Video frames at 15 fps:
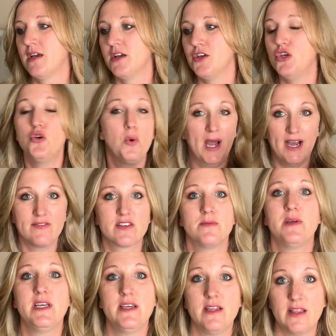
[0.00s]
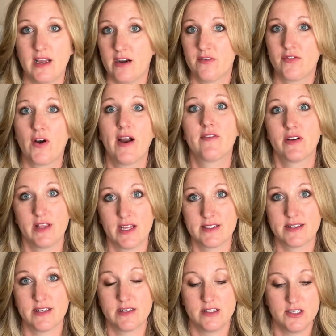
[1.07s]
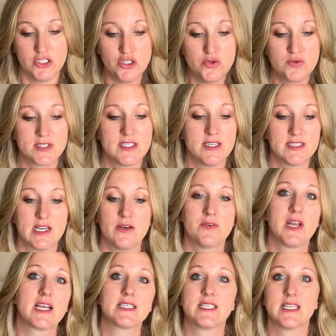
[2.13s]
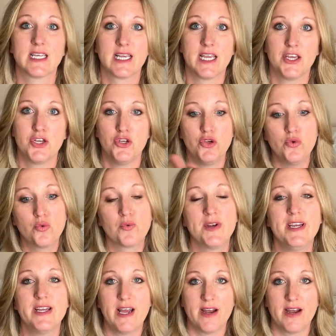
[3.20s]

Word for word: you have to be there for every lesson. You sit down next to the kid, you read